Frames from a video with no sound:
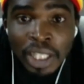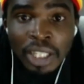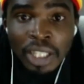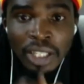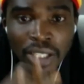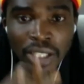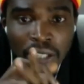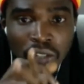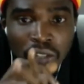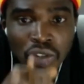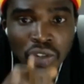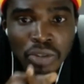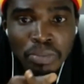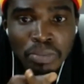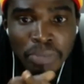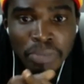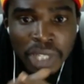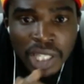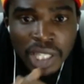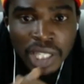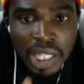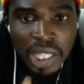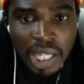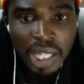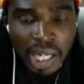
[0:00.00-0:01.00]
since you
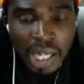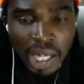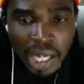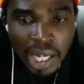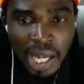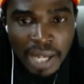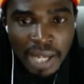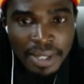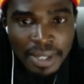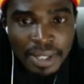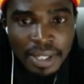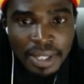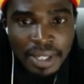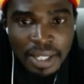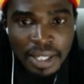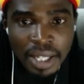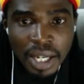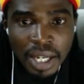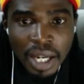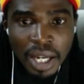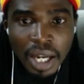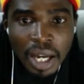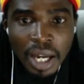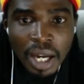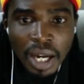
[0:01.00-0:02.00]
missed the class.
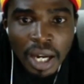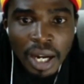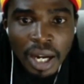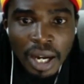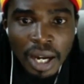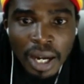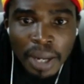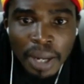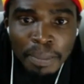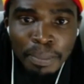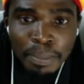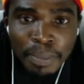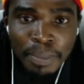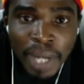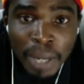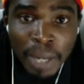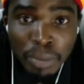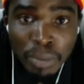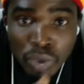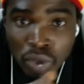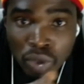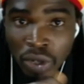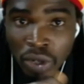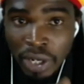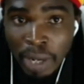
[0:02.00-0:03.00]
I'm
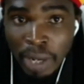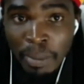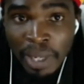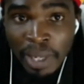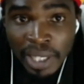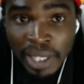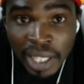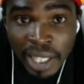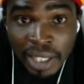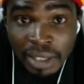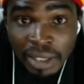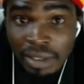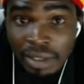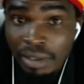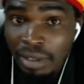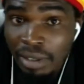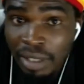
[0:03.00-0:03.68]
sorry about that.